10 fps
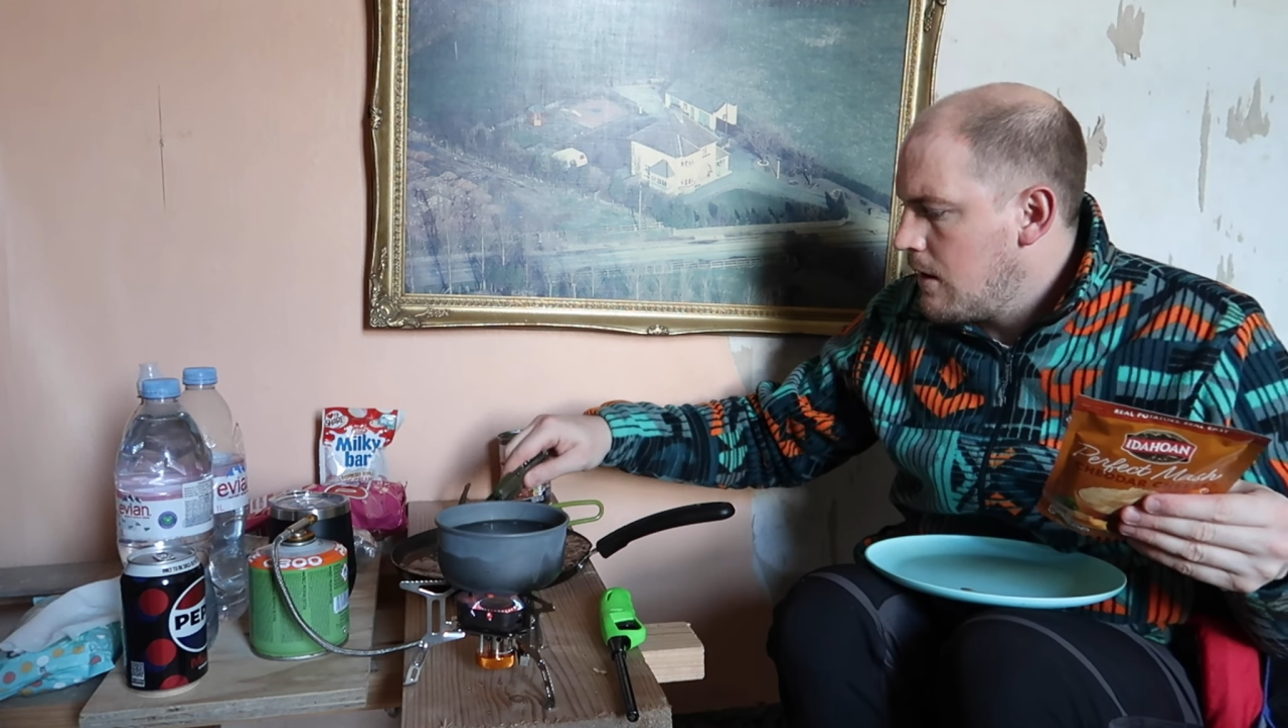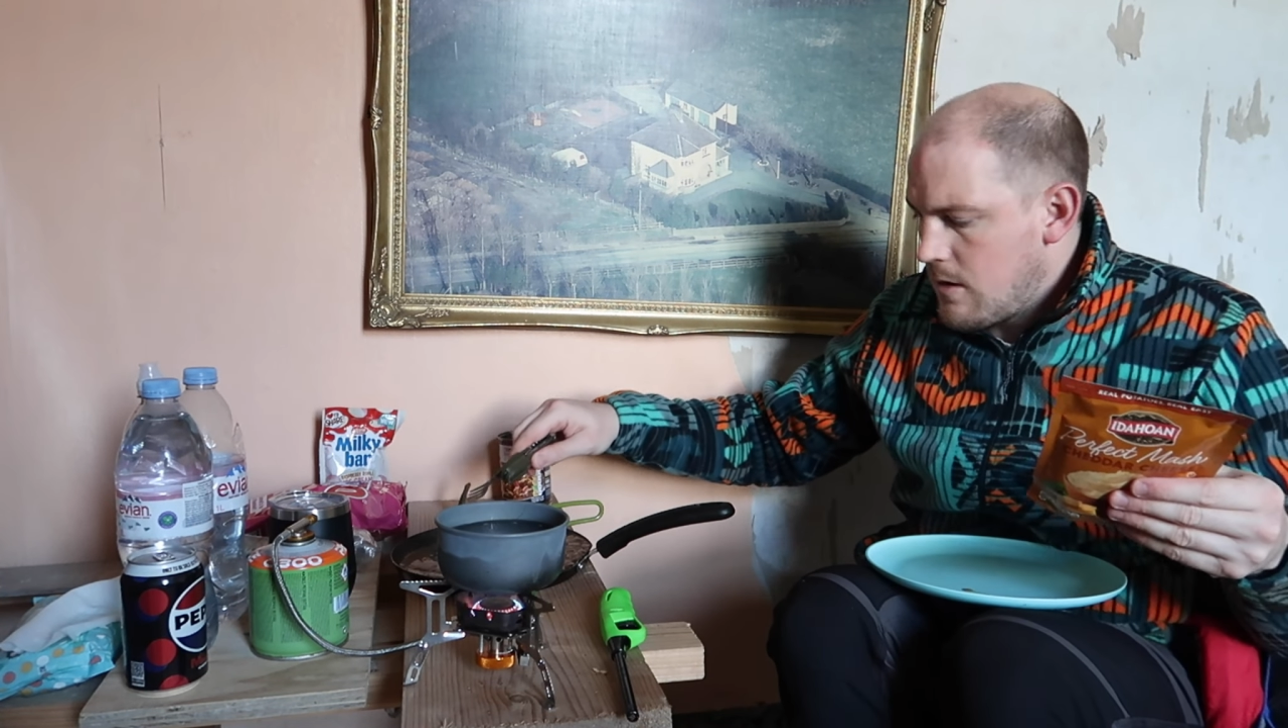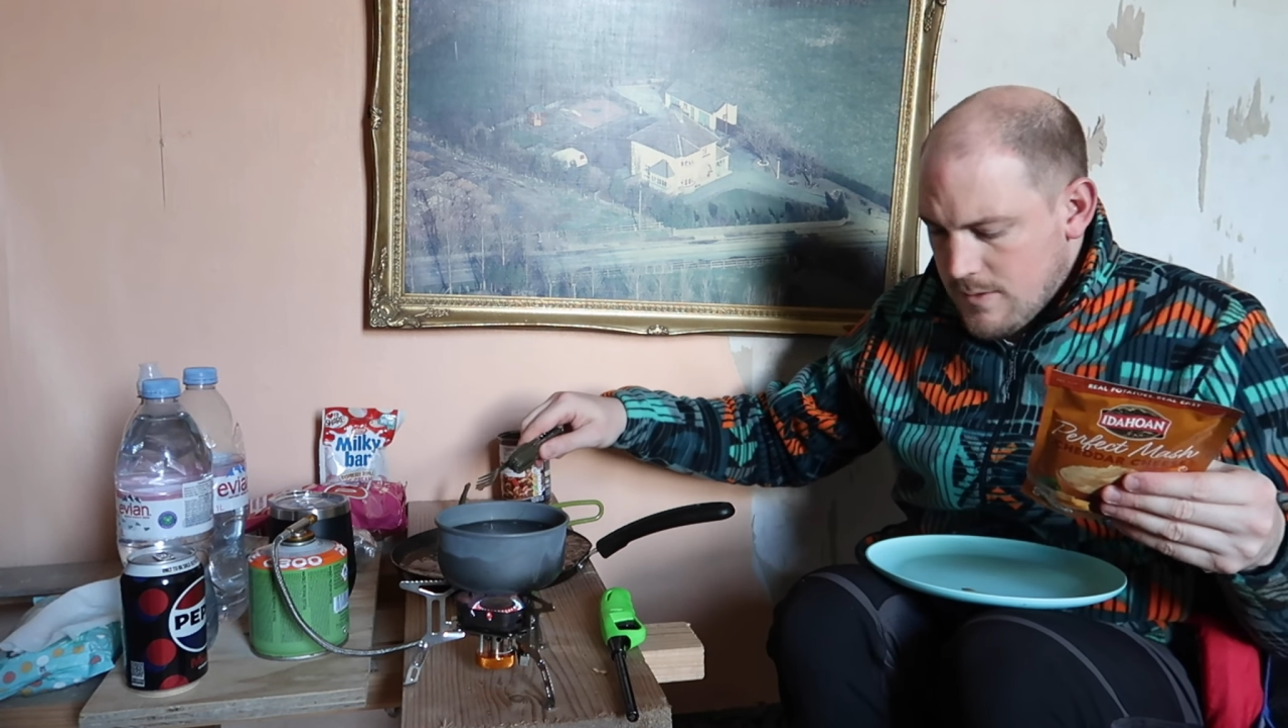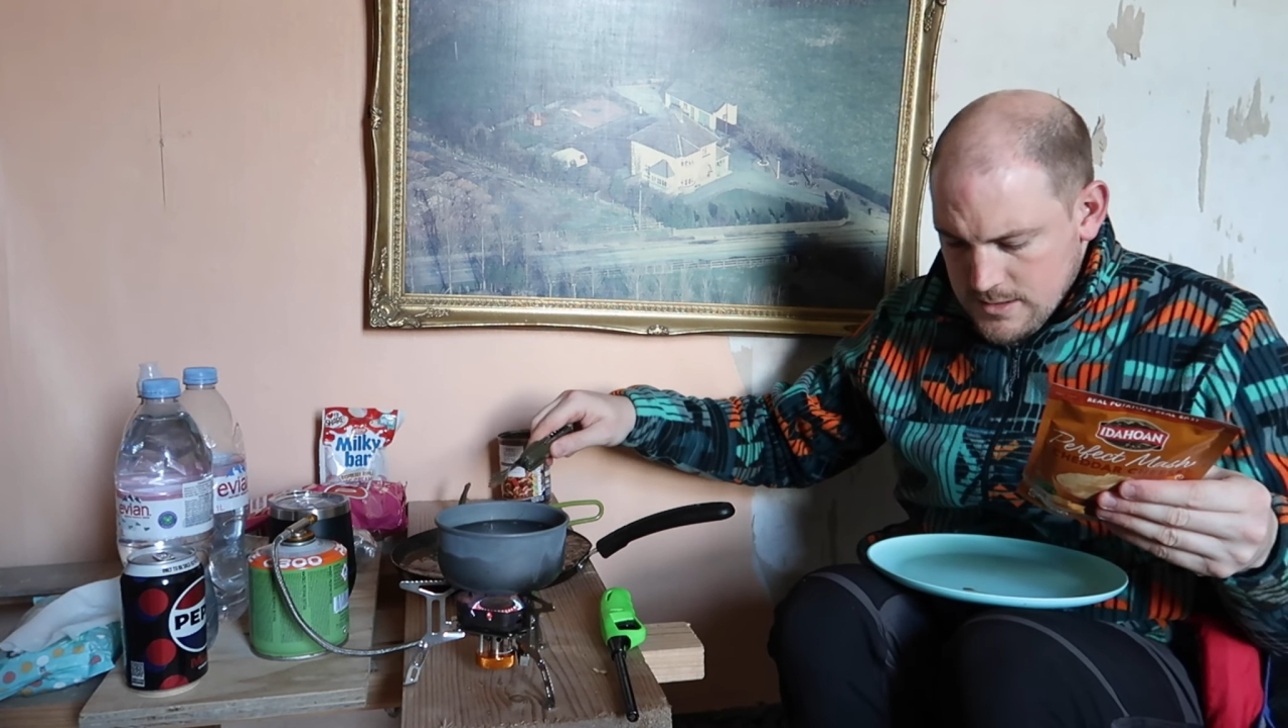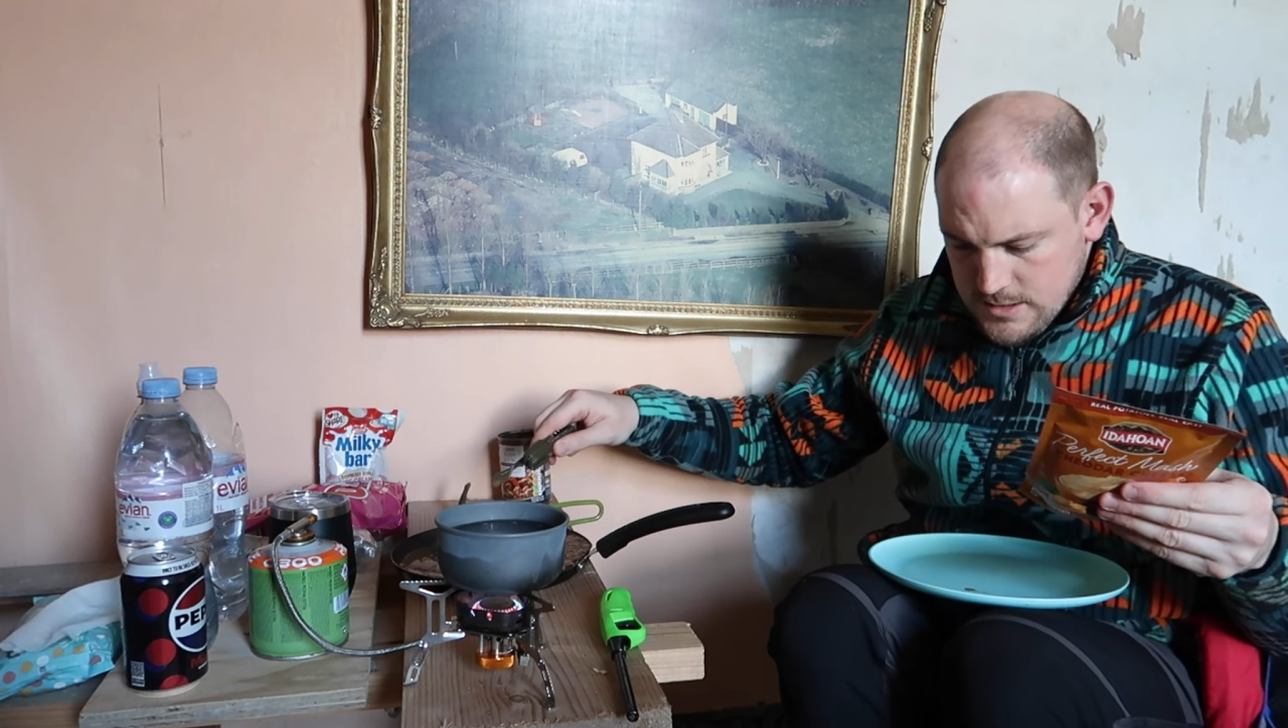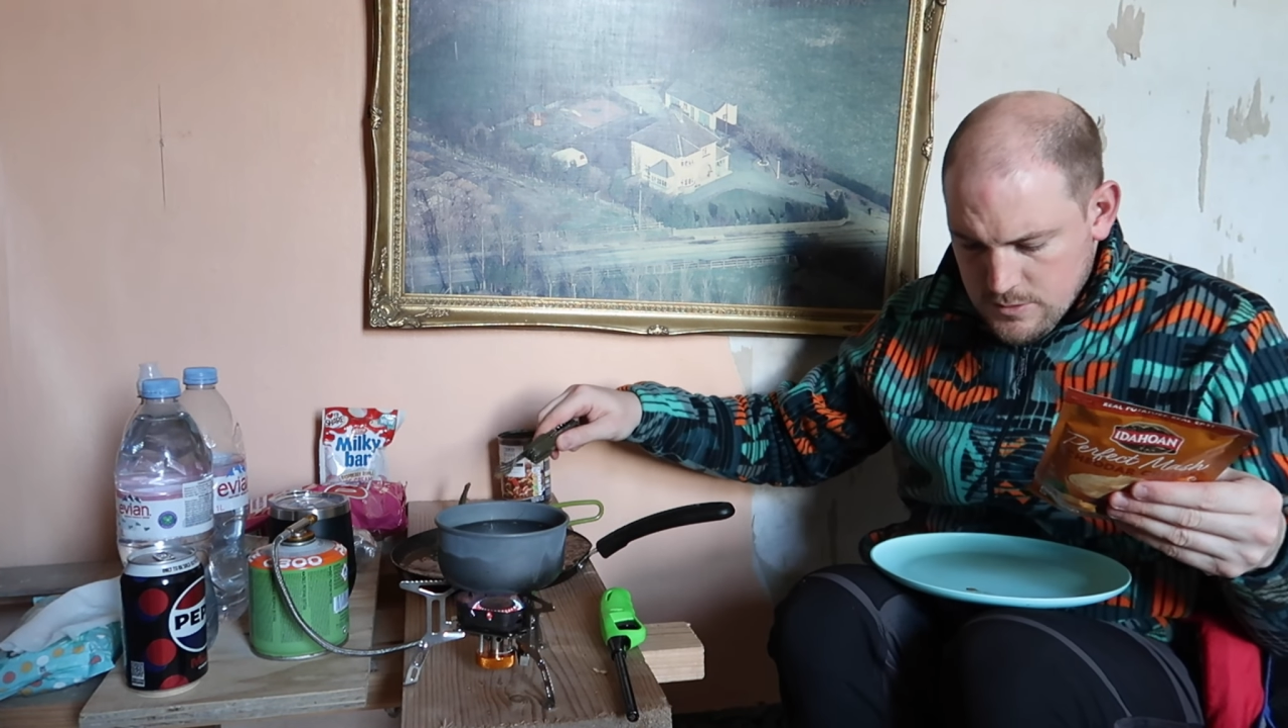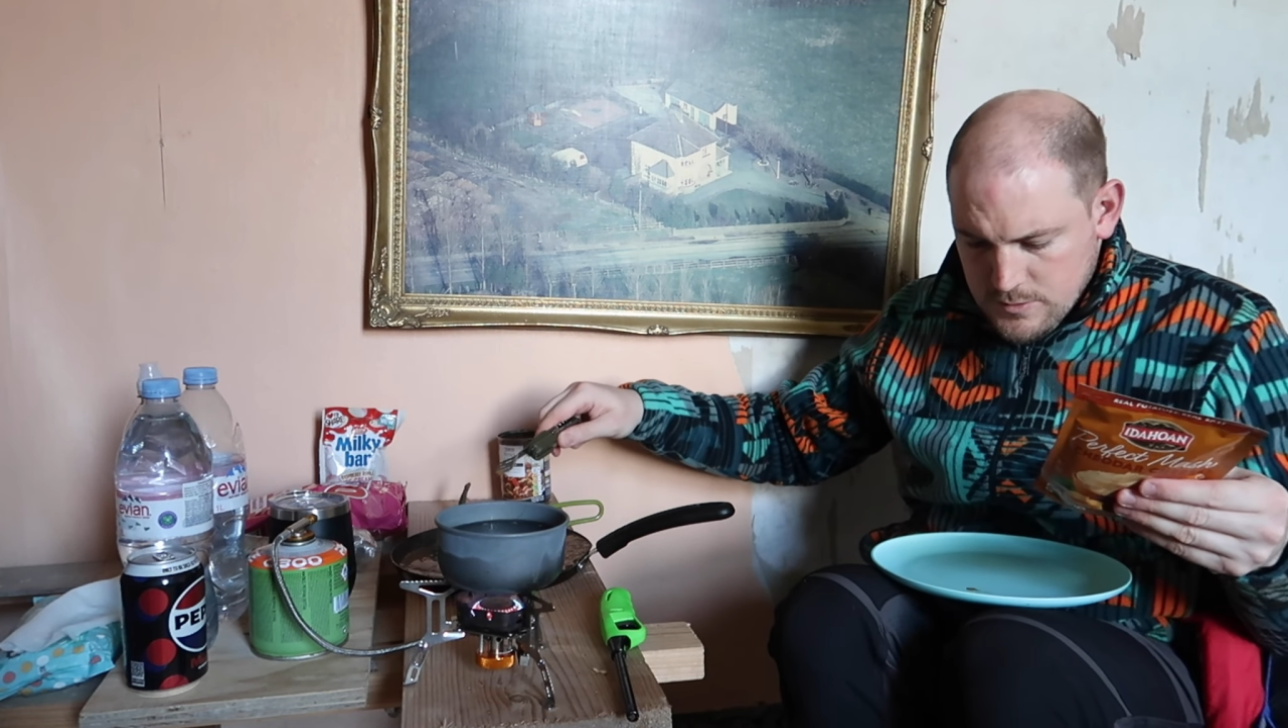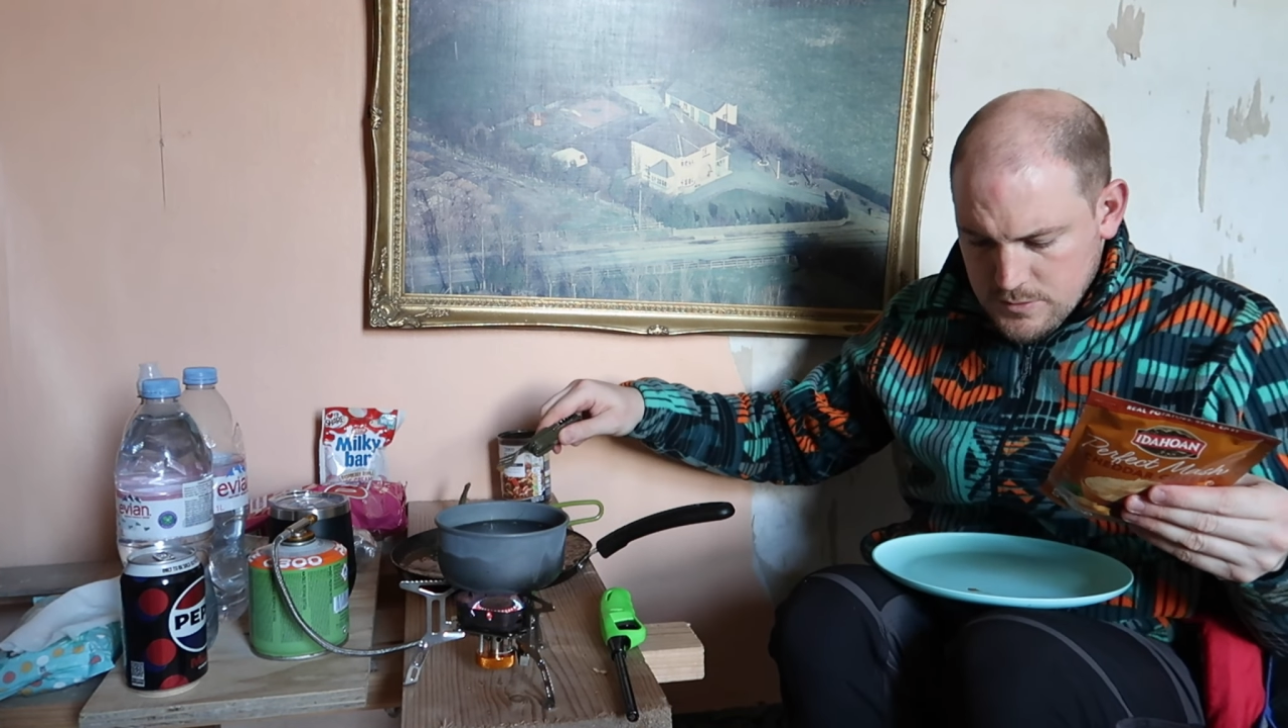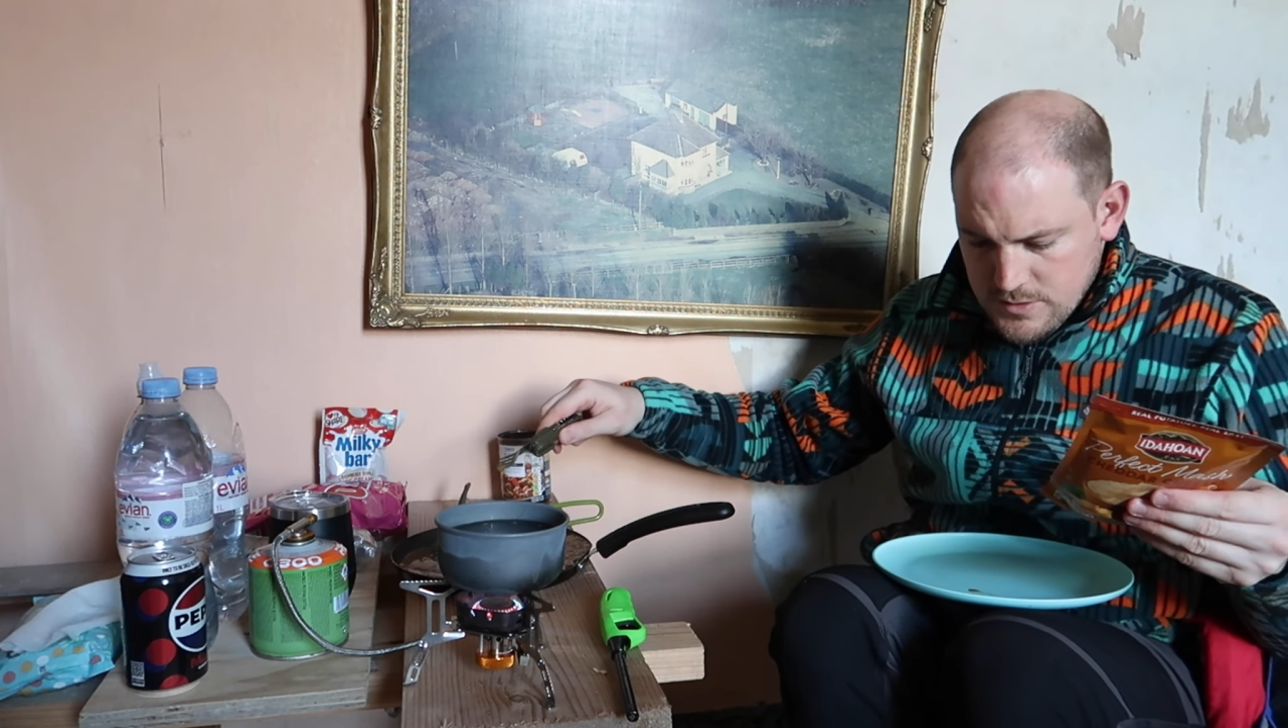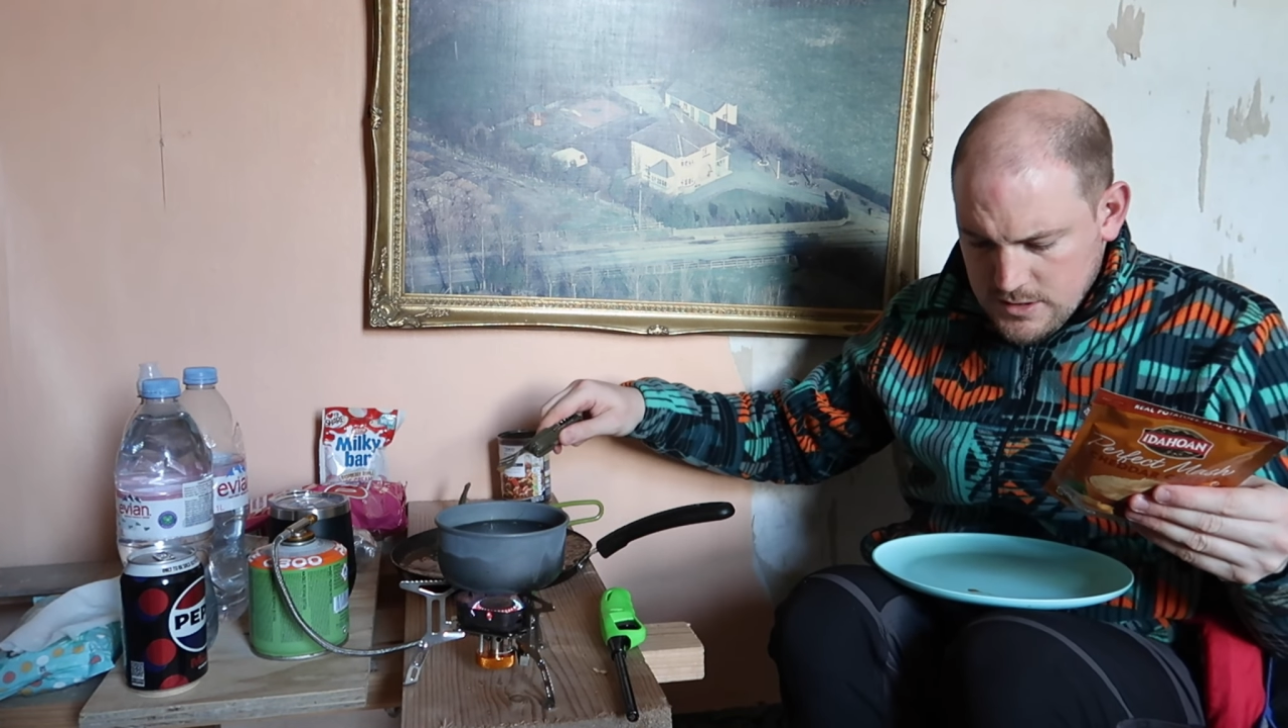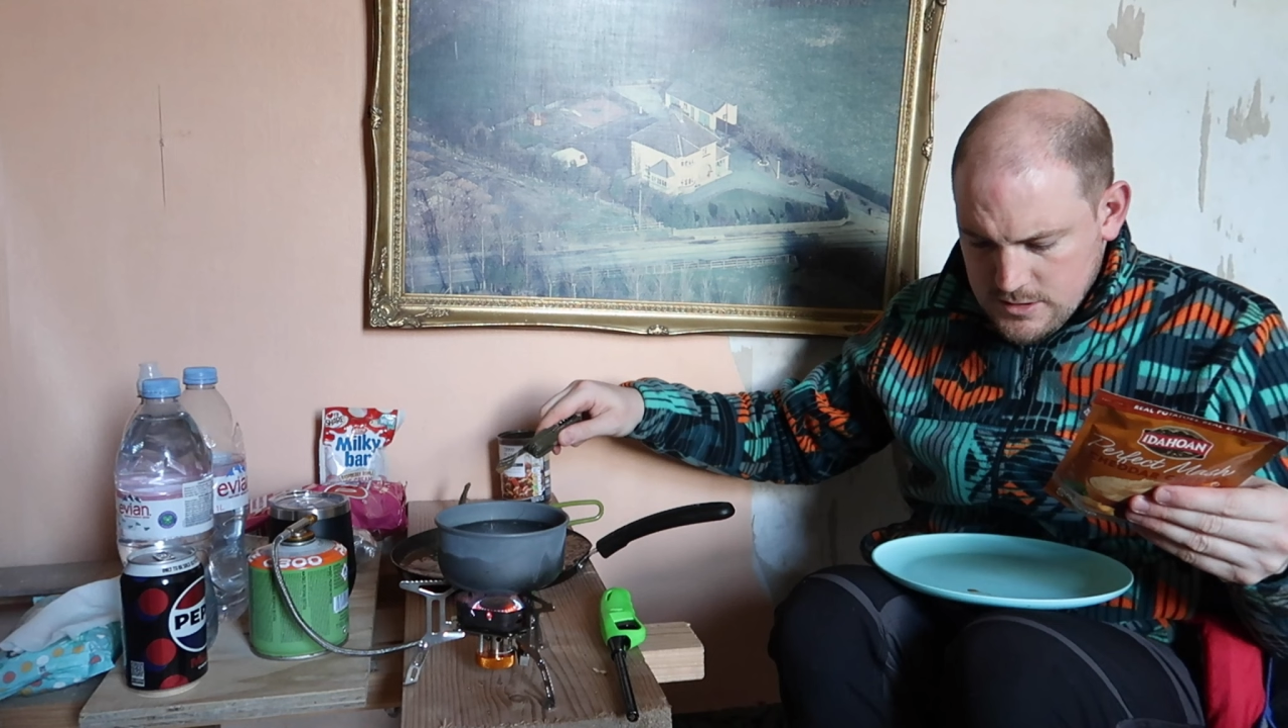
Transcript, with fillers: Well oh, actually no, I suppose I could